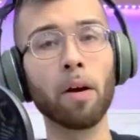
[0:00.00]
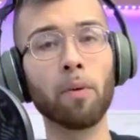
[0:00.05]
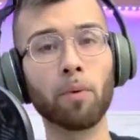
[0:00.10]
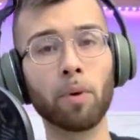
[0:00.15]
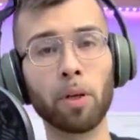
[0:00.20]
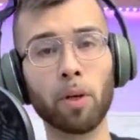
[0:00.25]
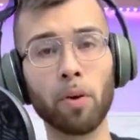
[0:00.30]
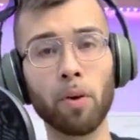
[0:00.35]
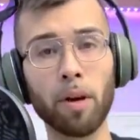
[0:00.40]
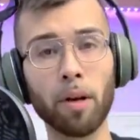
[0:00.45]
we're
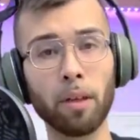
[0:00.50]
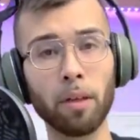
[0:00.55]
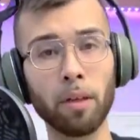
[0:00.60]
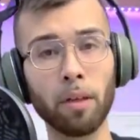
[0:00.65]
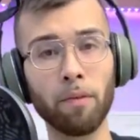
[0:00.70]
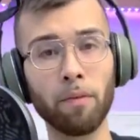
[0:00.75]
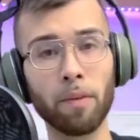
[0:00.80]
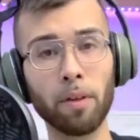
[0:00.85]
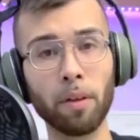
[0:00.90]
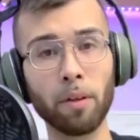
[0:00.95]
gonna go ahead and
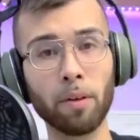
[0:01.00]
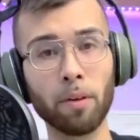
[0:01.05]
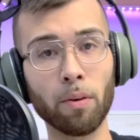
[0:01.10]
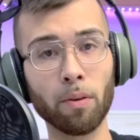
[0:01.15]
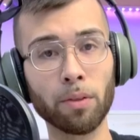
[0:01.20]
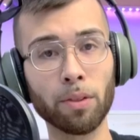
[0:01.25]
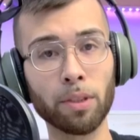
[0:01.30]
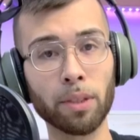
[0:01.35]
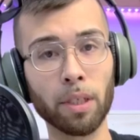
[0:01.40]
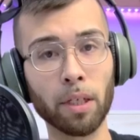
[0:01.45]
leave the
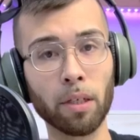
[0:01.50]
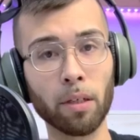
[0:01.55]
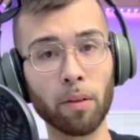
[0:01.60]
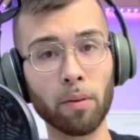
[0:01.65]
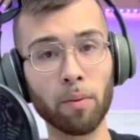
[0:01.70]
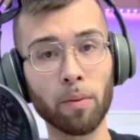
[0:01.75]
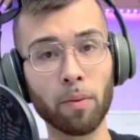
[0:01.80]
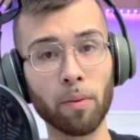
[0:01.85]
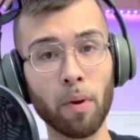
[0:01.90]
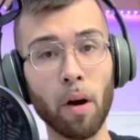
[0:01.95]
little
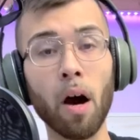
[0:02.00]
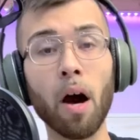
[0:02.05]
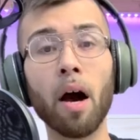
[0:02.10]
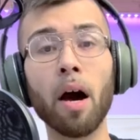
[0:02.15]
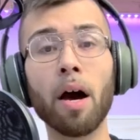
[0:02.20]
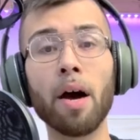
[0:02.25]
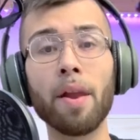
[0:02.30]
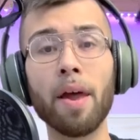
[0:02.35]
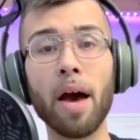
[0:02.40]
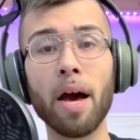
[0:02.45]
sticker
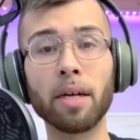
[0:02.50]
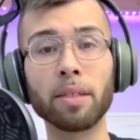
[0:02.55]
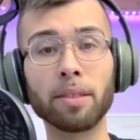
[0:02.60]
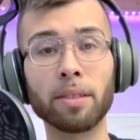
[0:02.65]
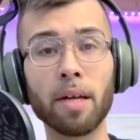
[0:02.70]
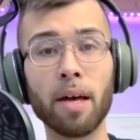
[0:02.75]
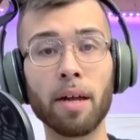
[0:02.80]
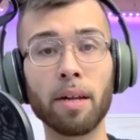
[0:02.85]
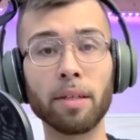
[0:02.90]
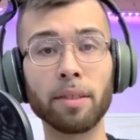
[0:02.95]
on, as
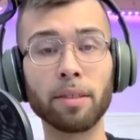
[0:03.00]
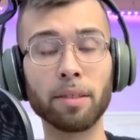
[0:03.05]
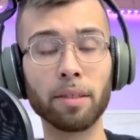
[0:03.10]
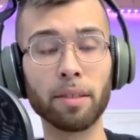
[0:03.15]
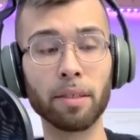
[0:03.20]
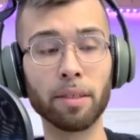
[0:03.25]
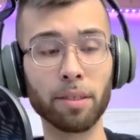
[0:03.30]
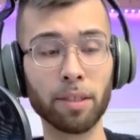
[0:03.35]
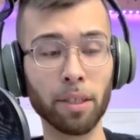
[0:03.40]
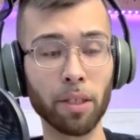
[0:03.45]
that is
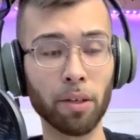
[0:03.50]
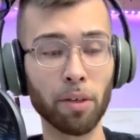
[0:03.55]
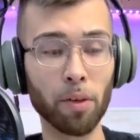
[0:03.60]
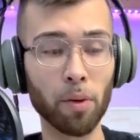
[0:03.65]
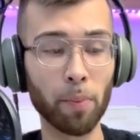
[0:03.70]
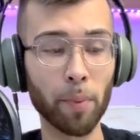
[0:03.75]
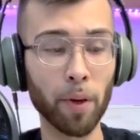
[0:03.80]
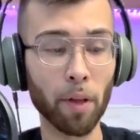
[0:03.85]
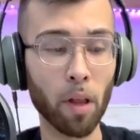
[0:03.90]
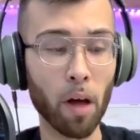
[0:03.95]
a sticker
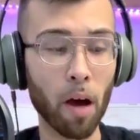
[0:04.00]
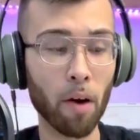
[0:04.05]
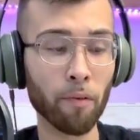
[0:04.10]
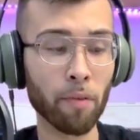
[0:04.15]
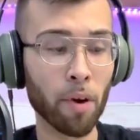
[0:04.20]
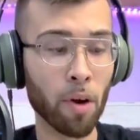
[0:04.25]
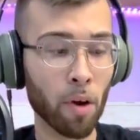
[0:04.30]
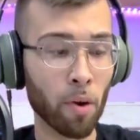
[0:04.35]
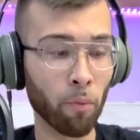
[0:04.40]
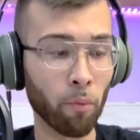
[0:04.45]
you peel
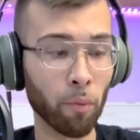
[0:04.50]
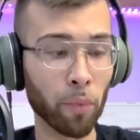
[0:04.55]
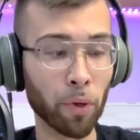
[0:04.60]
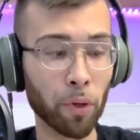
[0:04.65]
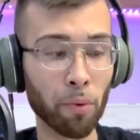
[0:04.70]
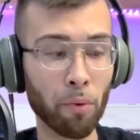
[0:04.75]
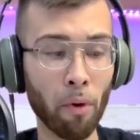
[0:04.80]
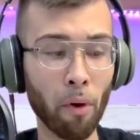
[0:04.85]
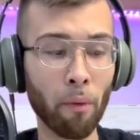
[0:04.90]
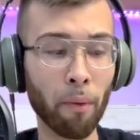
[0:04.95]
off when
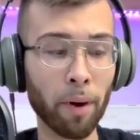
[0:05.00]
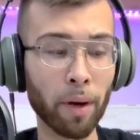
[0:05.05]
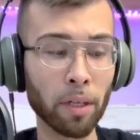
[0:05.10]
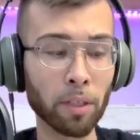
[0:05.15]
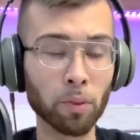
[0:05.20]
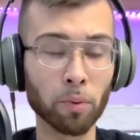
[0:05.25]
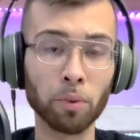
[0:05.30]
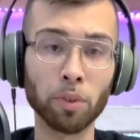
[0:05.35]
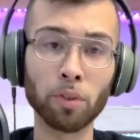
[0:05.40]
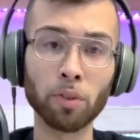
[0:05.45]
you are ready
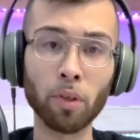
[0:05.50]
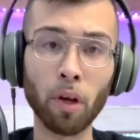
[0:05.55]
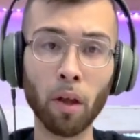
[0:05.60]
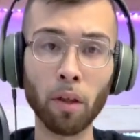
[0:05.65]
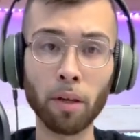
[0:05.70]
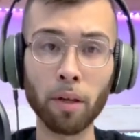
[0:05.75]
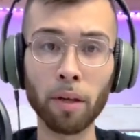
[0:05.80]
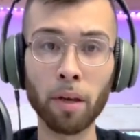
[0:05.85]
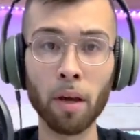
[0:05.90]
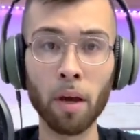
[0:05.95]
to
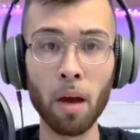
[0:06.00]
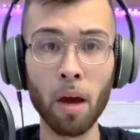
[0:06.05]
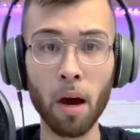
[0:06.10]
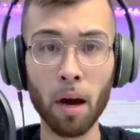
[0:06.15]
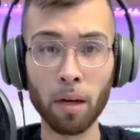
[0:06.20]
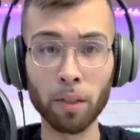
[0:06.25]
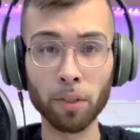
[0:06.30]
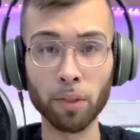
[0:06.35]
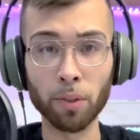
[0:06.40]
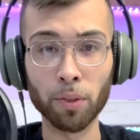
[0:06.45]
install it
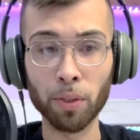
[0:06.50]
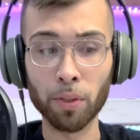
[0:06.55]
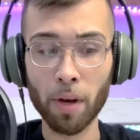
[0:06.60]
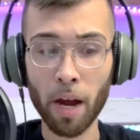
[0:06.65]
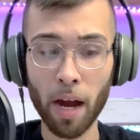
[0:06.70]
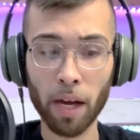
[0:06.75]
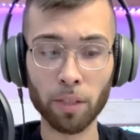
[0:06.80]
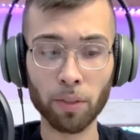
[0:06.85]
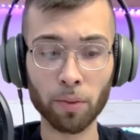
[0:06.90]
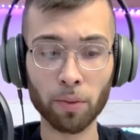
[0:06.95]
onto your
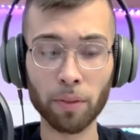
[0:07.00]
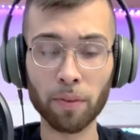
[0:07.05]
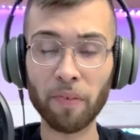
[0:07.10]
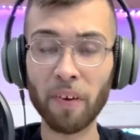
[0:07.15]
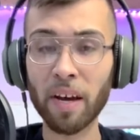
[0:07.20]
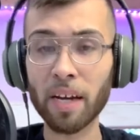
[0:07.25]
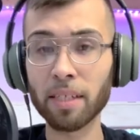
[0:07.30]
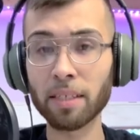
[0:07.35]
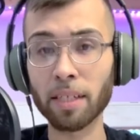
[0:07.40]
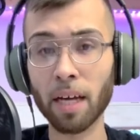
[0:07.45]
actual
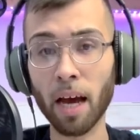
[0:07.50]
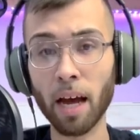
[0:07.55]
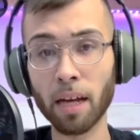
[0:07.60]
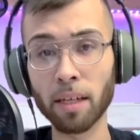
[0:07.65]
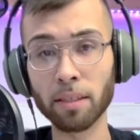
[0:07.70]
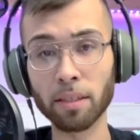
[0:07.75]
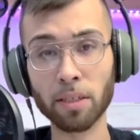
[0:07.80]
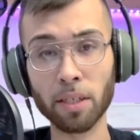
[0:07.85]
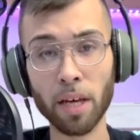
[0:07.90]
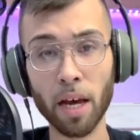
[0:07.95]
device,
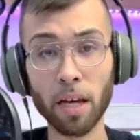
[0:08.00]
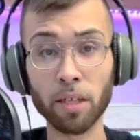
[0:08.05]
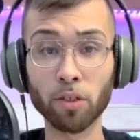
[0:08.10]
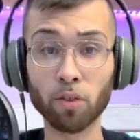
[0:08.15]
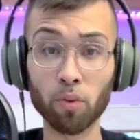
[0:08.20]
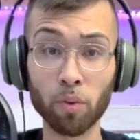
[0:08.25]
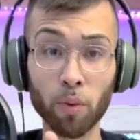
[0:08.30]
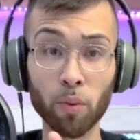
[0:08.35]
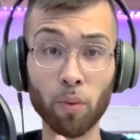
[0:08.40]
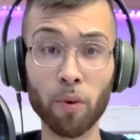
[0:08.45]
as the
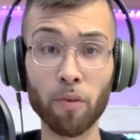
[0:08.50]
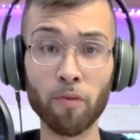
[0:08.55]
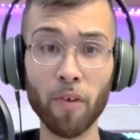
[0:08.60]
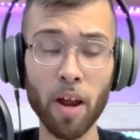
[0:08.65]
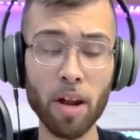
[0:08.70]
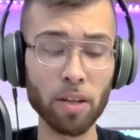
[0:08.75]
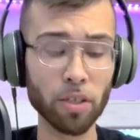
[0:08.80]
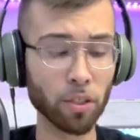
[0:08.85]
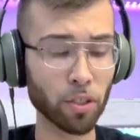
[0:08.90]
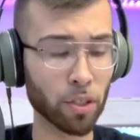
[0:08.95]
S21
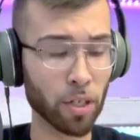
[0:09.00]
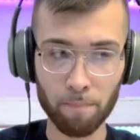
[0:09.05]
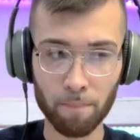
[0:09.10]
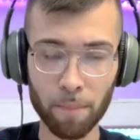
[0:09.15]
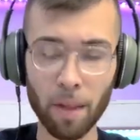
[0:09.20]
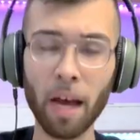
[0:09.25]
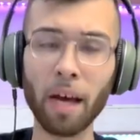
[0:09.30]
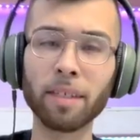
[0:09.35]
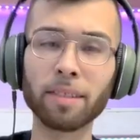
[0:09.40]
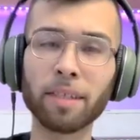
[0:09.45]
Fan Edition
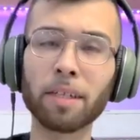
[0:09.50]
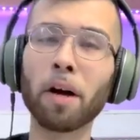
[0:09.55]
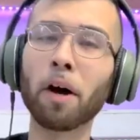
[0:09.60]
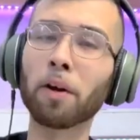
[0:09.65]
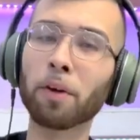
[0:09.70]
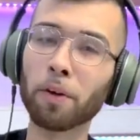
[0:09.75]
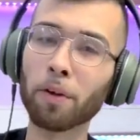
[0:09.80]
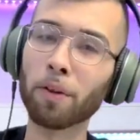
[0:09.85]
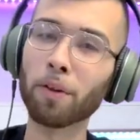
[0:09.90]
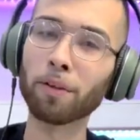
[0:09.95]
has it
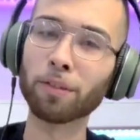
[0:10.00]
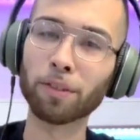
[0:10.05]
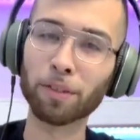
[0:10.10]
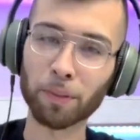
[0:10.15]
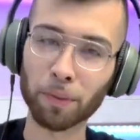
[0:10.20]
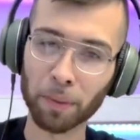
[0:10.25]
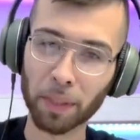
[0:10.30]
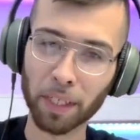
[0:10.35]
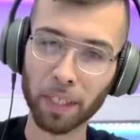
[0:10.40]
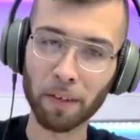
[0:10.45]
under the
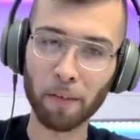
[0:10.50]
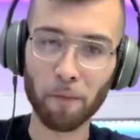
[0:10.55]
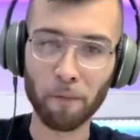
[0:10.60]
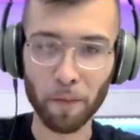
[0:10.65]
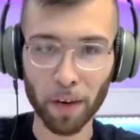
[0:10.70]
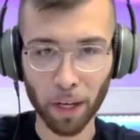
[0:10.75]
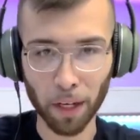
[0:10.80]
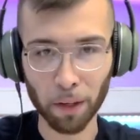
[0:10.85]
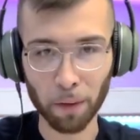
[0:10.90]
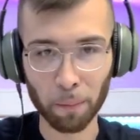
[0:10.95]
screen
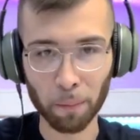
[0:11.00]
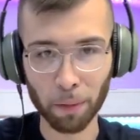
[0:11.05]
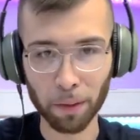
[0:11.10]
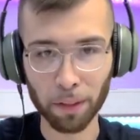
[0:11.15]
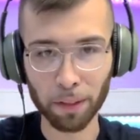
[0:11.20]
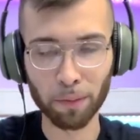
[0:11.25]
fingerprint